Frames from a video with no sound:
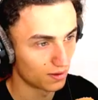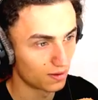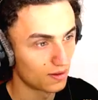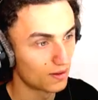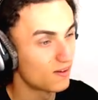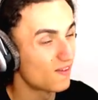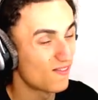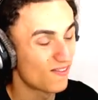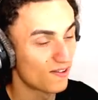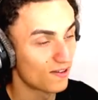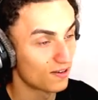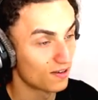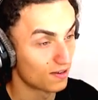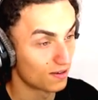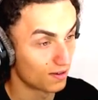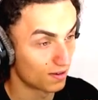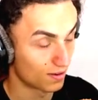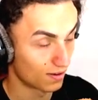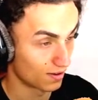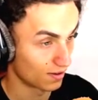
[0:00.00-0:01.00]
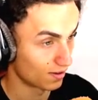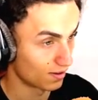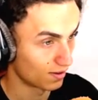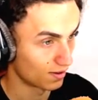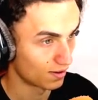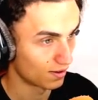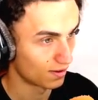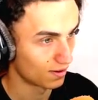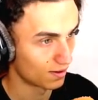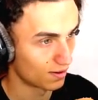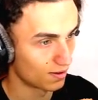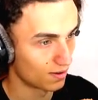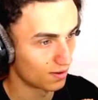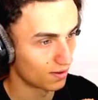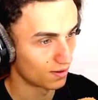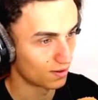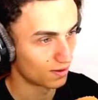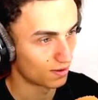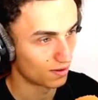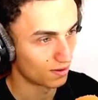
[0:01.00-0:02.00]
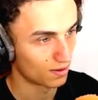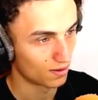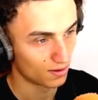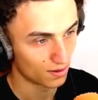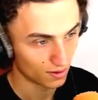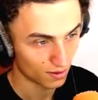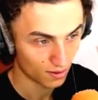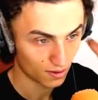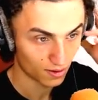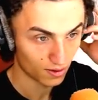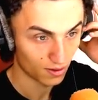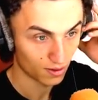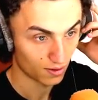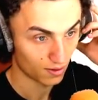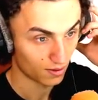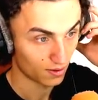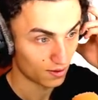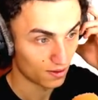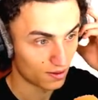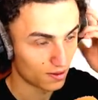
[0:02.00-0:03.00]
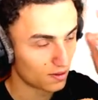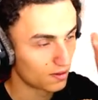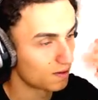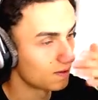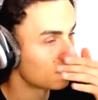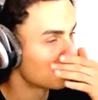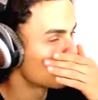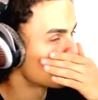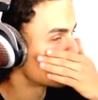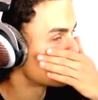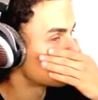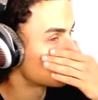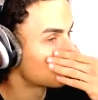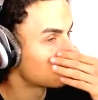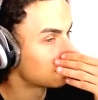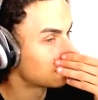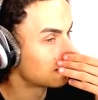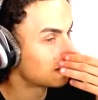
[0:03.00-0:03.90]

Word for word: I feel it, Josh. Repeat after me, Jelly. What? What? I'm a useless piece of shit.